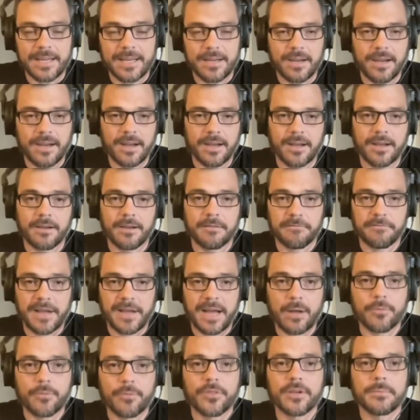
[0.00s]
PA
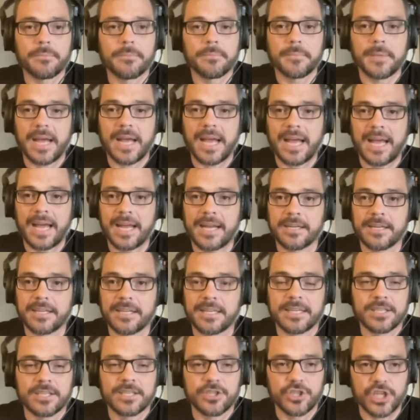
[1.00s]
found them and
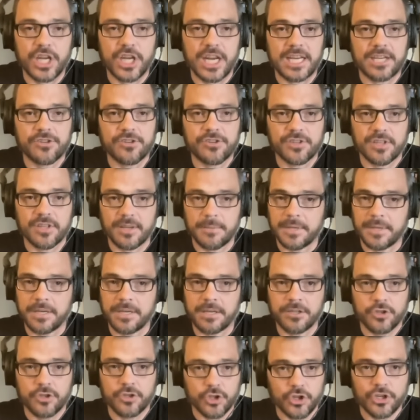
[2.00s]
exchanged them in a
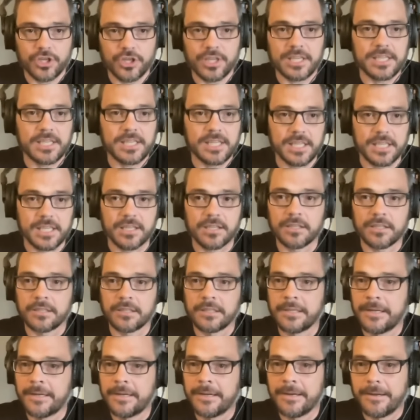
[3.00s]
dirty deal
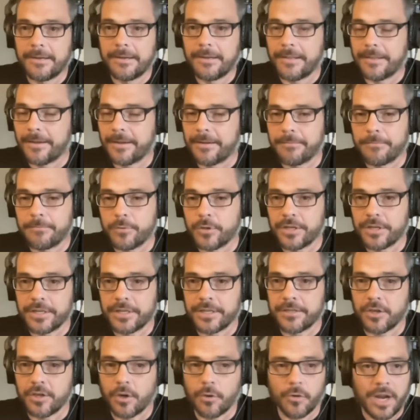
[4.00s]
that we
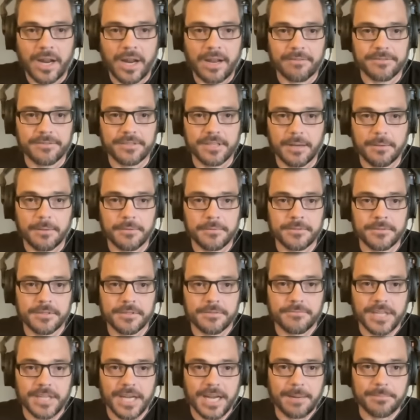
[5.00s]
don't have tons
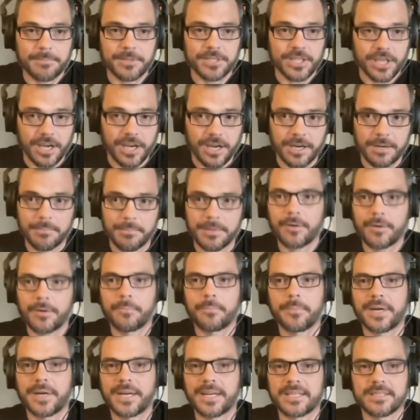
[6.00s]
of time to talk about,
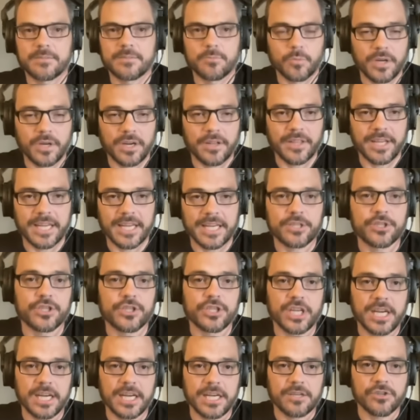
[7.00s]
but where they
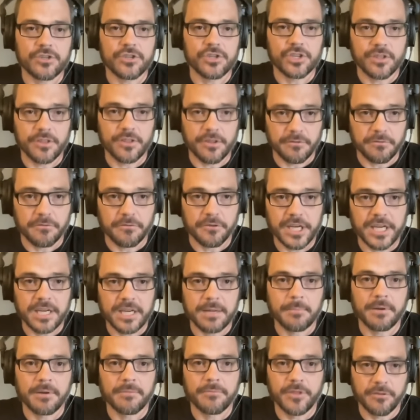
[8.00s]
exchanged the
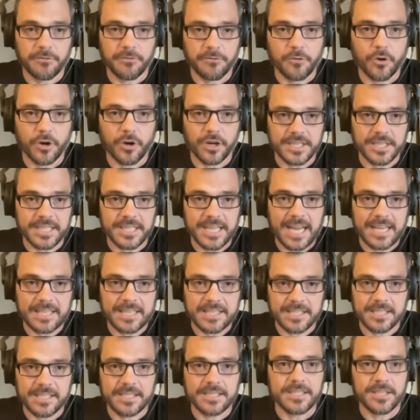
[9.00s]
freedom of the 4
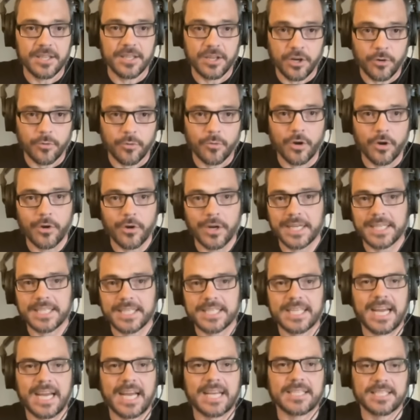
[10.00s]
assassins, the heroic
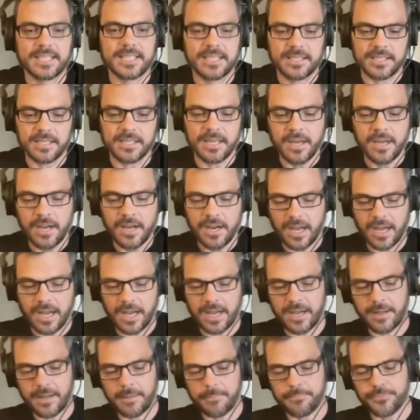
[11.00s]
assassins,
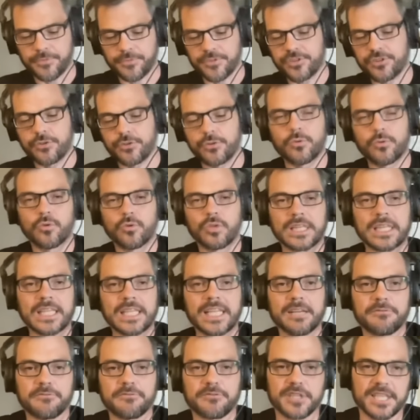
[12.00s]
to
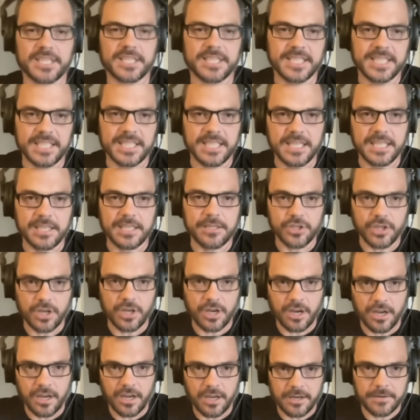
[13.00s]
lift the siege
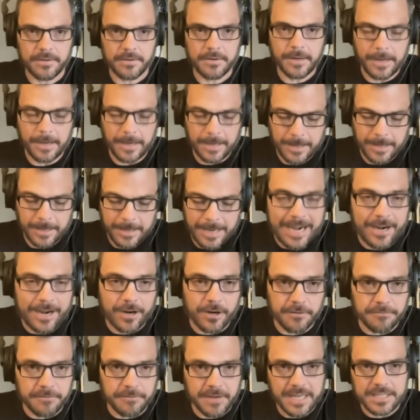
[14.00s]
on
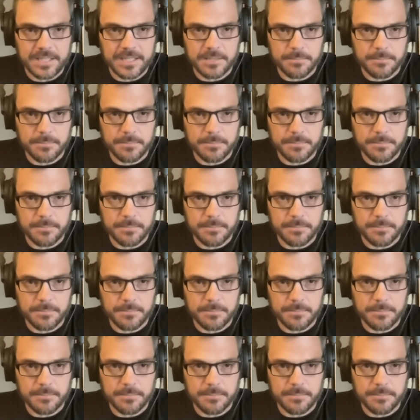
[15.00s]
Arafat's